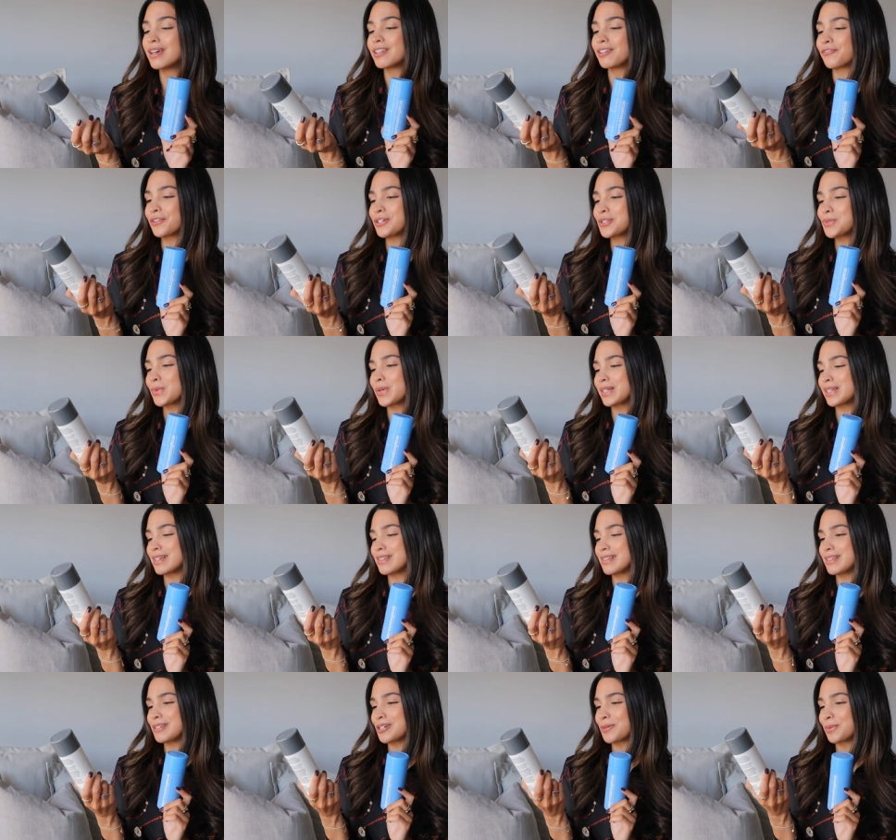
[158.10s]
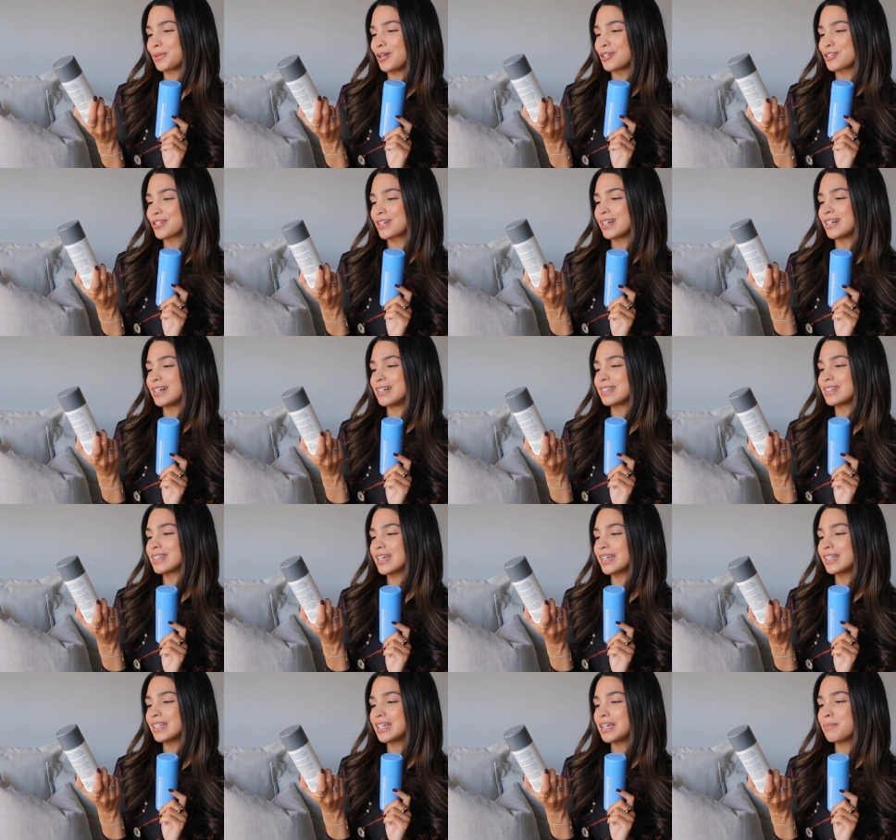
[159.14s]
The first one is the Dermalogica
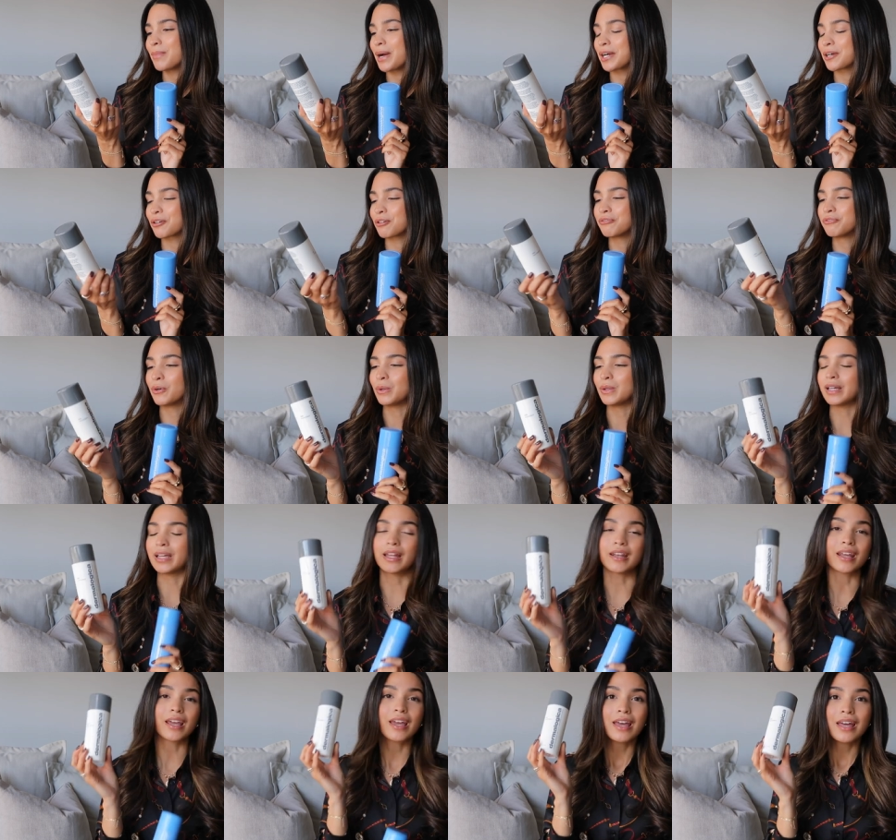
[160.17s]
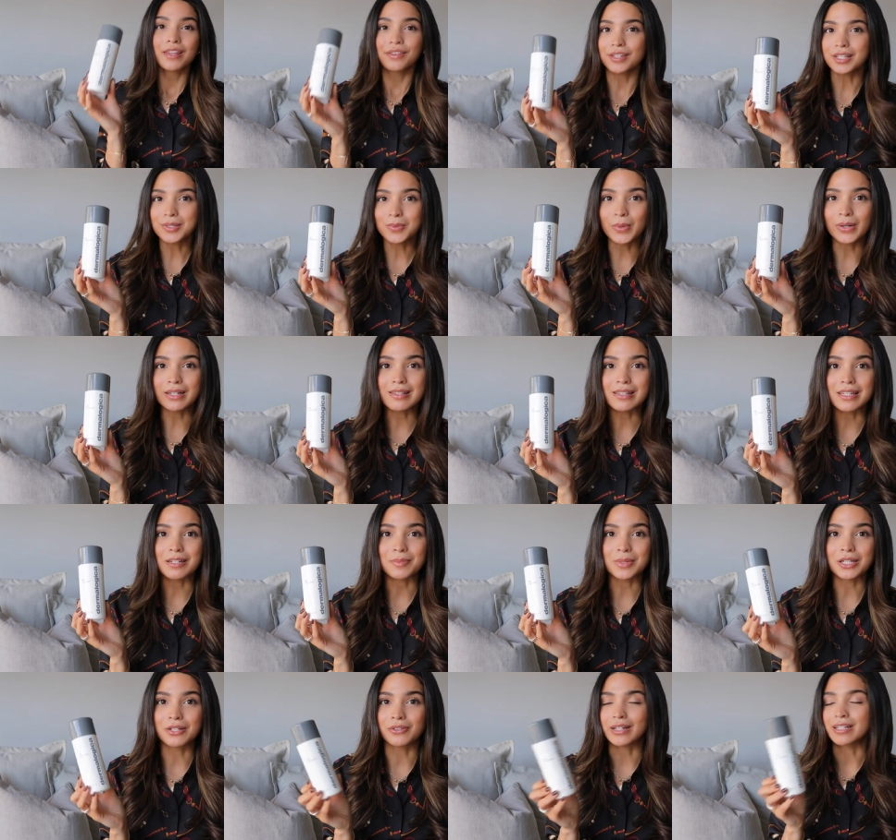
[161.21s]
Daily Microfoliant. This one is gonna
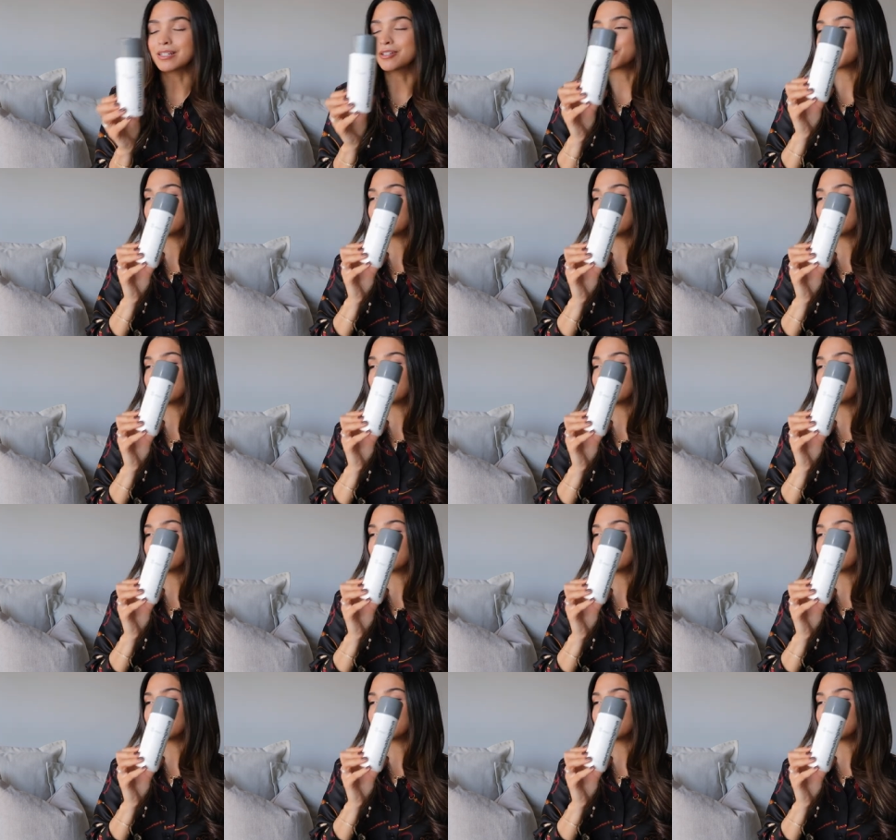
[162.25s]
be great